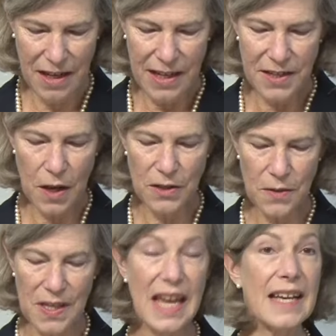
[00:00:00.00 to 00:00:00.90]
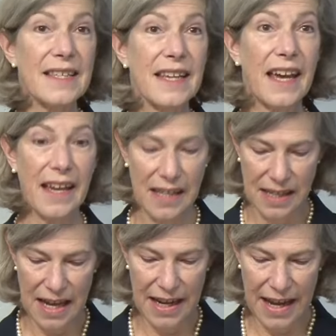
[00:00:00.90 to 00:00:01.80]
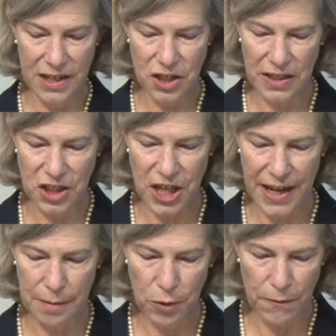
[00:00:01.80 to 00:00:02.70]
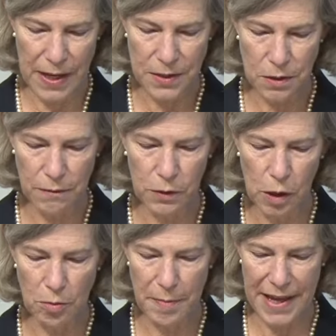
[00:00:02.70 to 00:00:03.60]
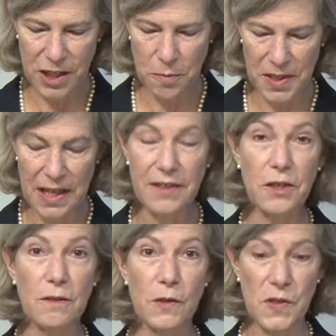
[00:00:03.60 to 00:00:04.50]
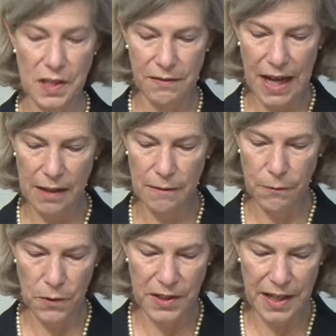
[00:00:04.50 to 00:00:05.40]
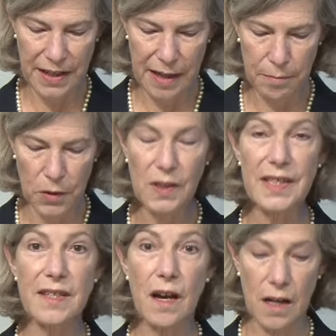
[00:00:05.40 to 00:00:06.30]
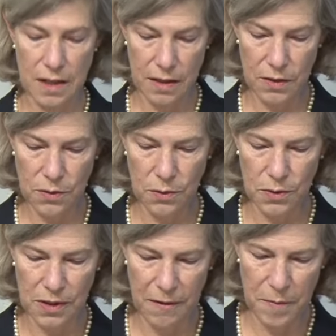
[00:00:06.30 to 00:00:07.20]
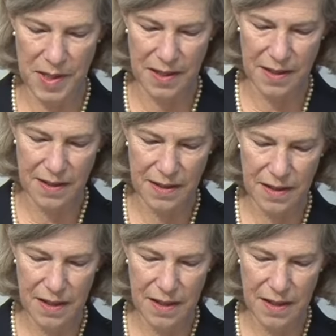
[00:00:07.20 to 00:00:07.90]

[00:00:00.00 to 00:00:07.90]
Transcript: He's also the S.K. and Angela Chan Professor of Global Management at the University of California at Berkeley's Haas School of Business.